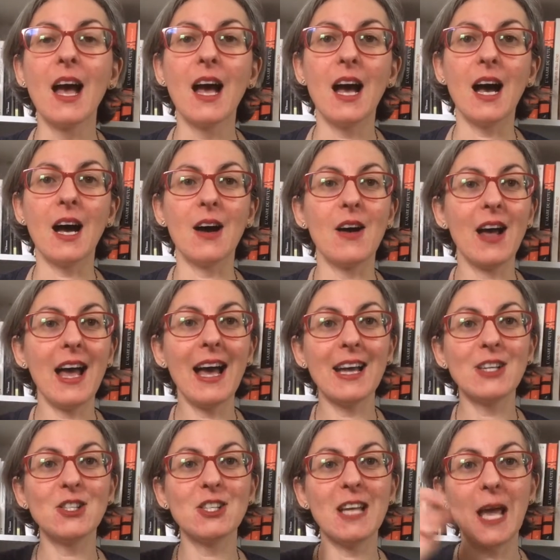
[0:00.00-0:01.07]
Hi
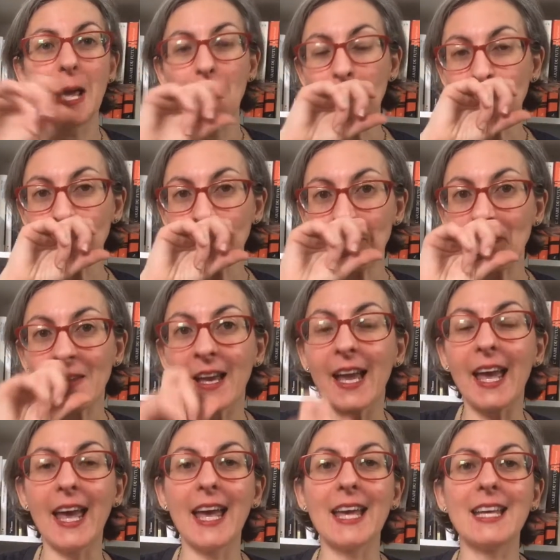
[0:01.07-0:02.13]
Shay.
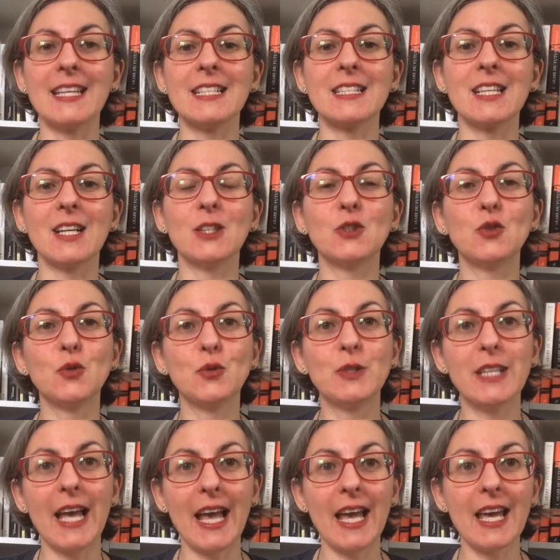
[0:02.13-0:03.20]
And
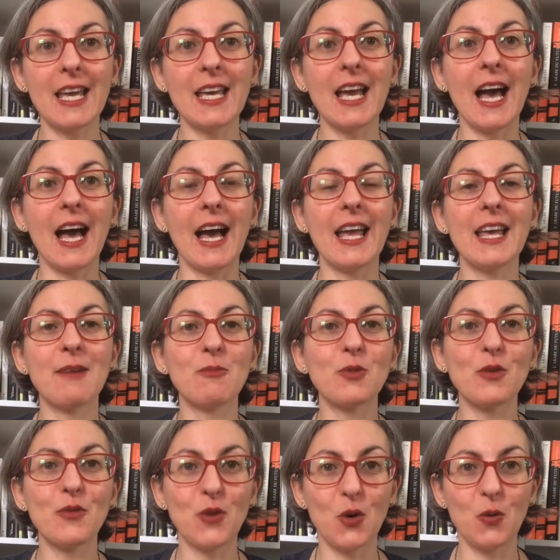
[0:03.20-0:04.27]
today I am
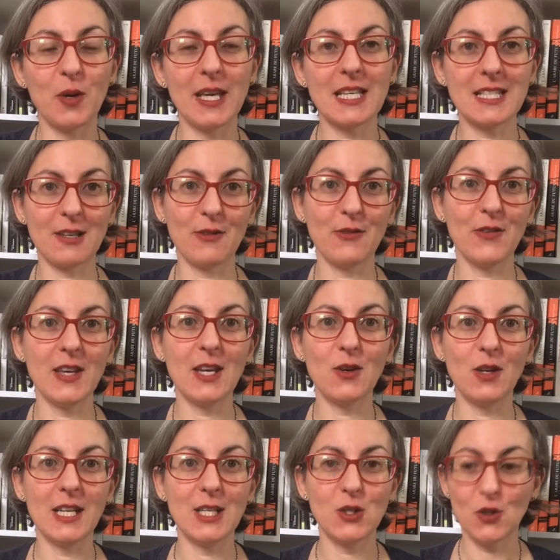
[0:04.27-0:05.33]
reviewing something a
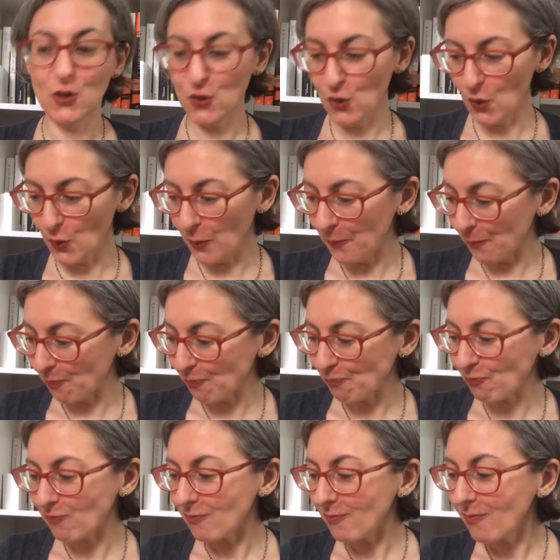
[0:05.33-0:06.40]
little new.
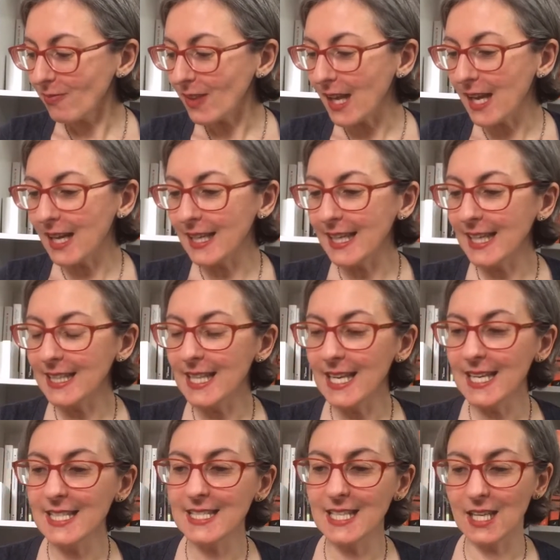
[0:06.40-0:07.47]
It
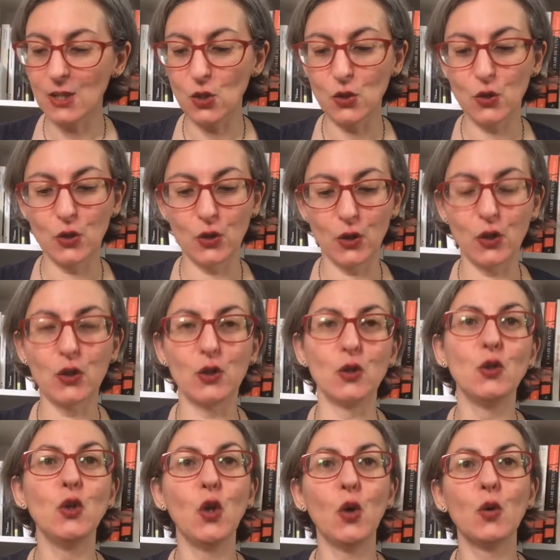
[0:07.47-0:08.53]
is the
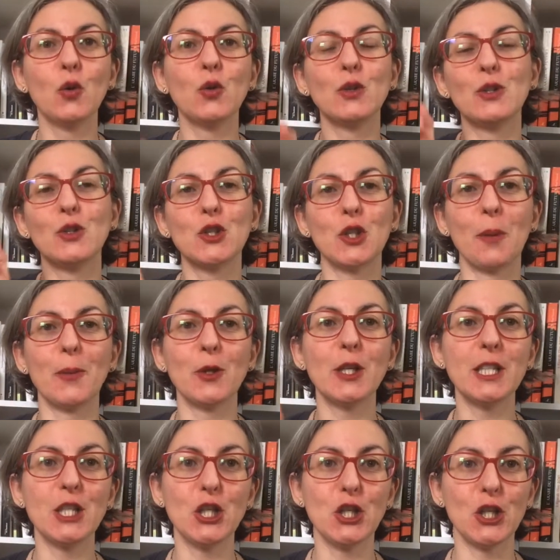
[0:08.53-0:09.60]
summer
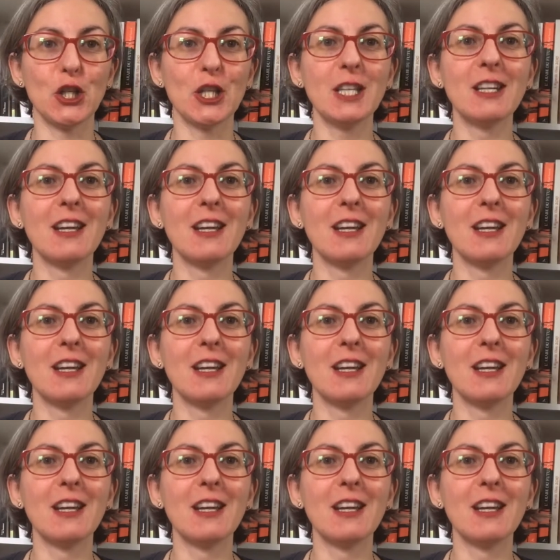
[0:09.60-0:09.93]
edition